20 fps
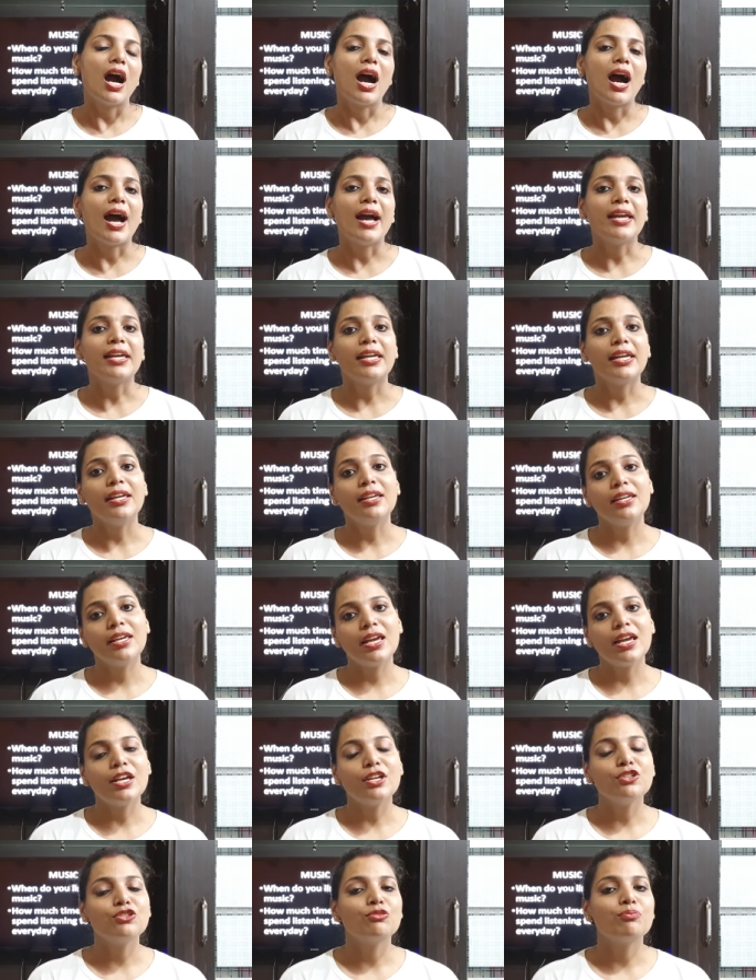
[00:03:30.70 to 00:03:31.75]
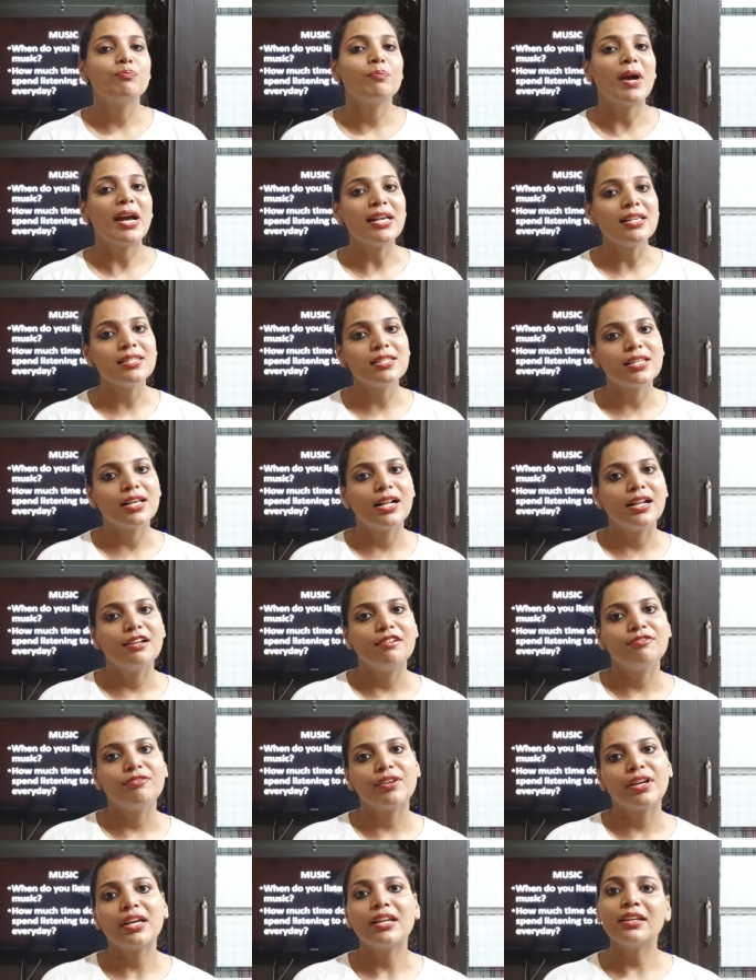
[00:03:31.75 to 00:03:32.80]
I engage myself
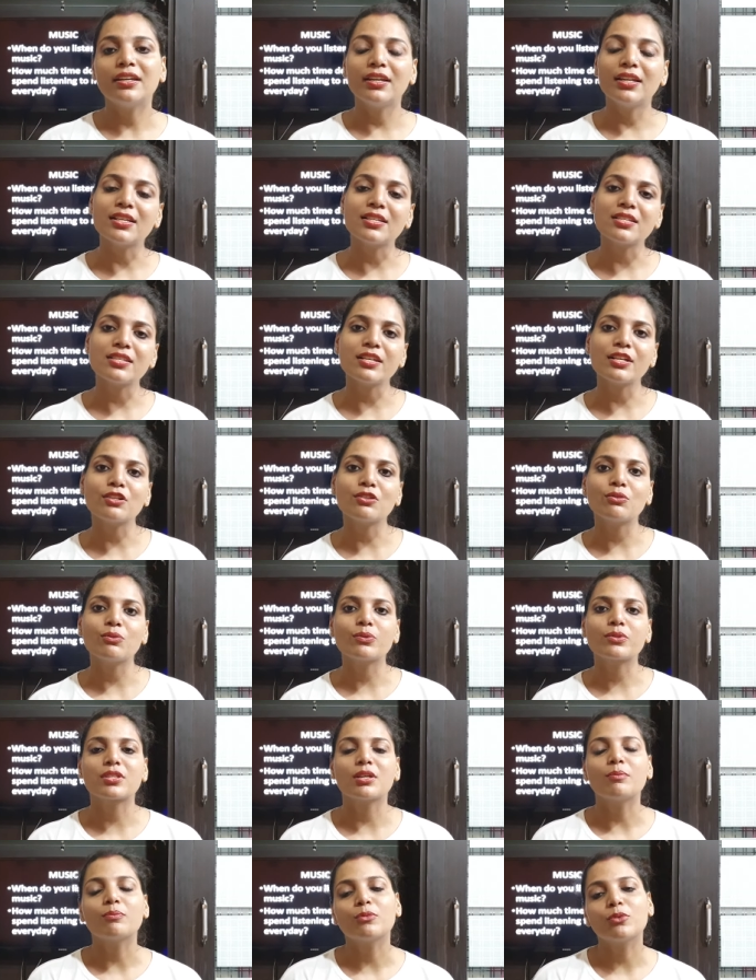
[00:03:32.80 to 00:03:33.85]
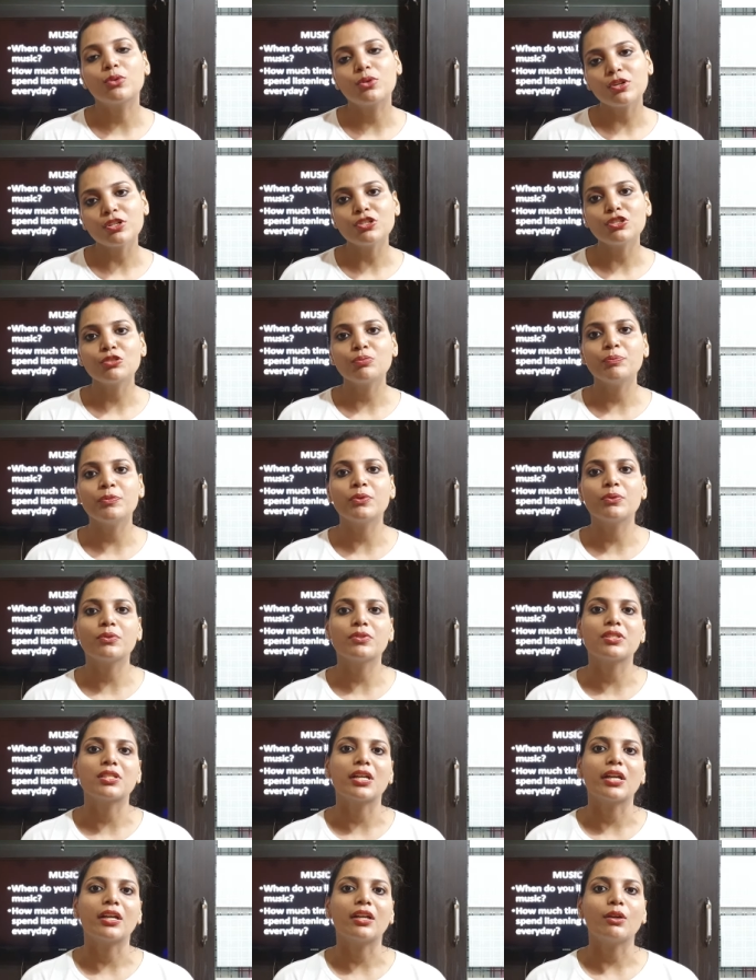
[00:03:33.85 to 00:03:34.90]
in listening to some good
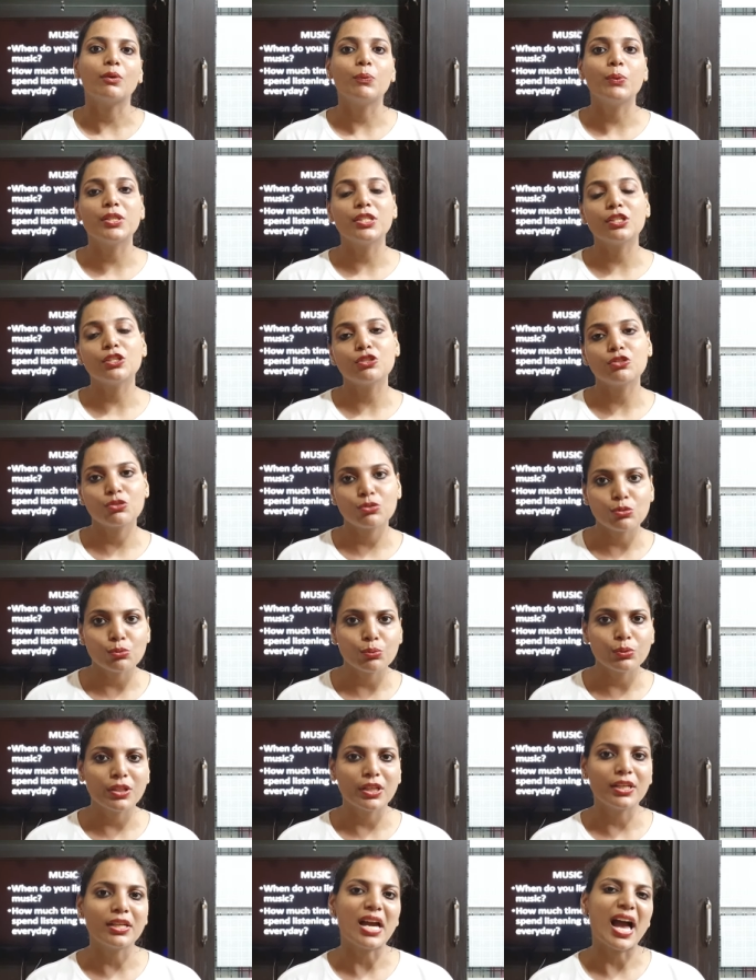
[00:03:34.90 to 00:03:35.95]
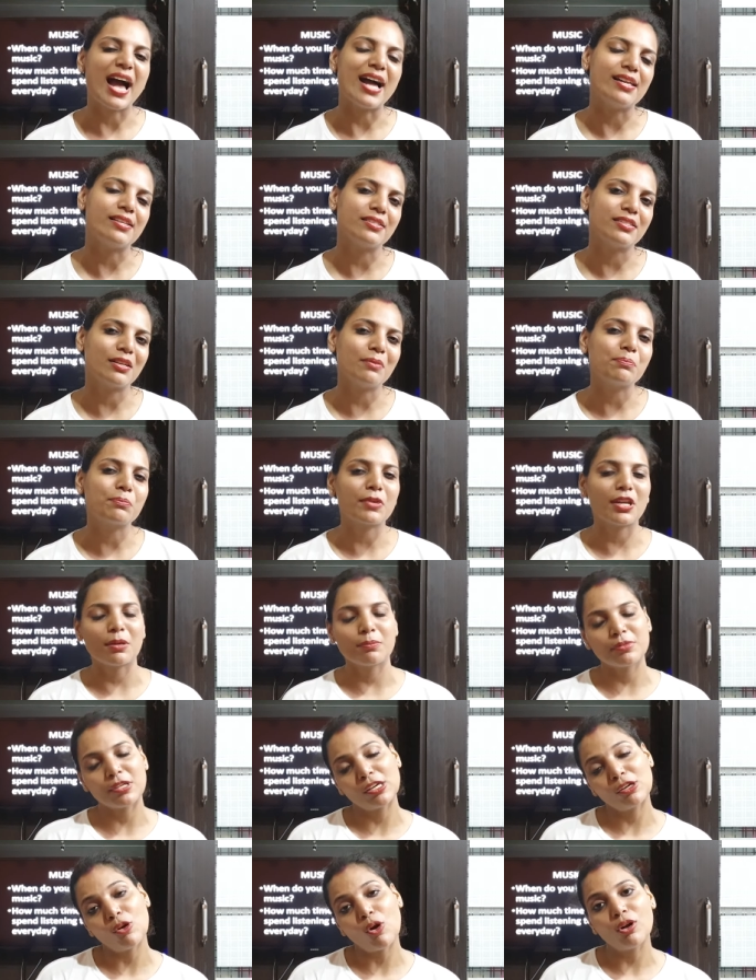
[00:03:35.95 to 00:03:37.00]
music which is soothing and sometimes
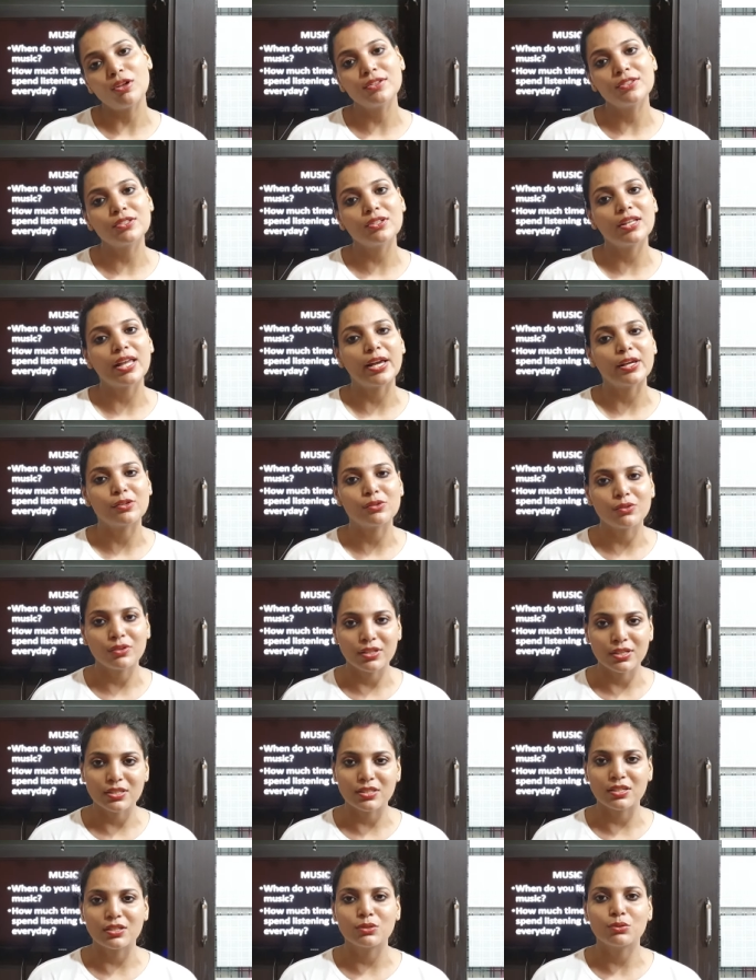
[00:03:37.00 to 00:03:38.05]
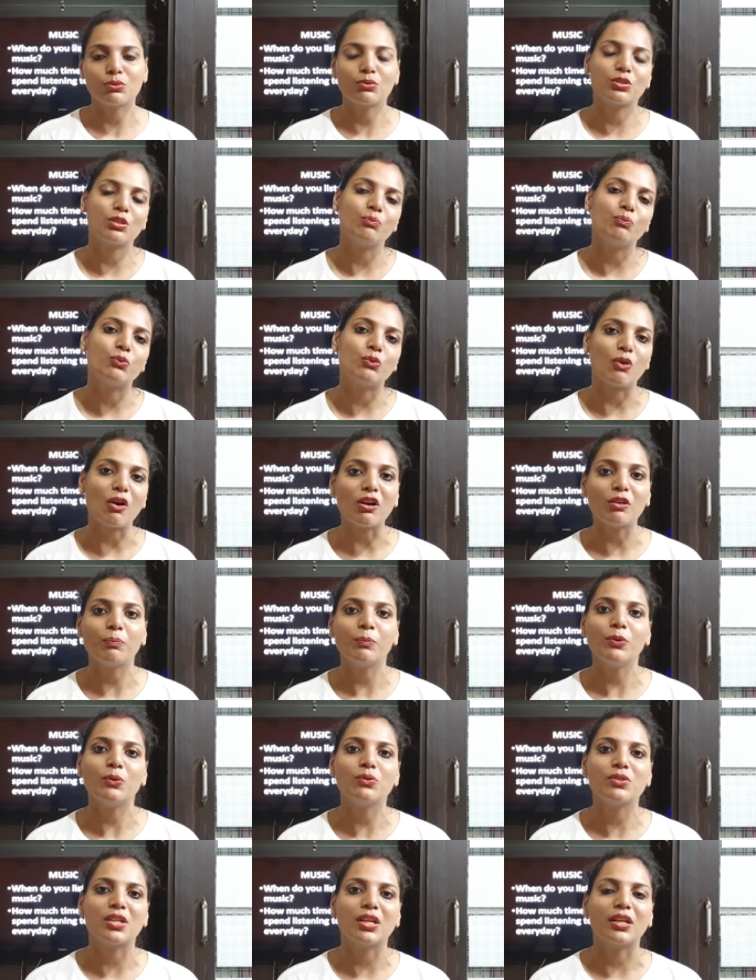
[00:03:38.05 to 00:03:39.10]
I also like to listen to some rock
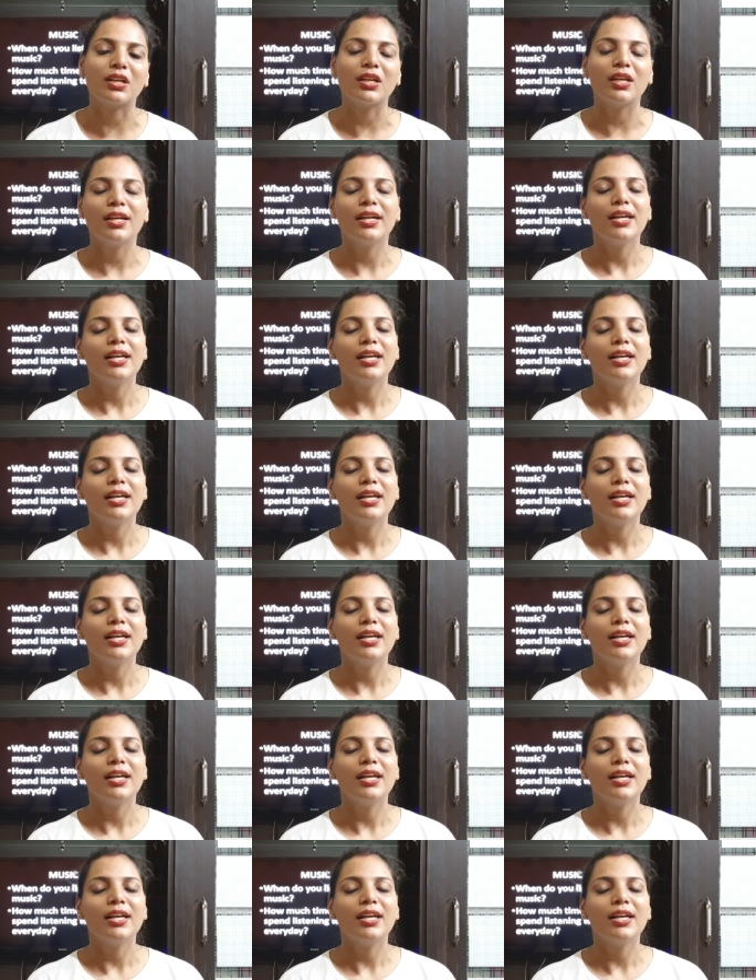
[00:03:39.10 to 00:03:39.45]
music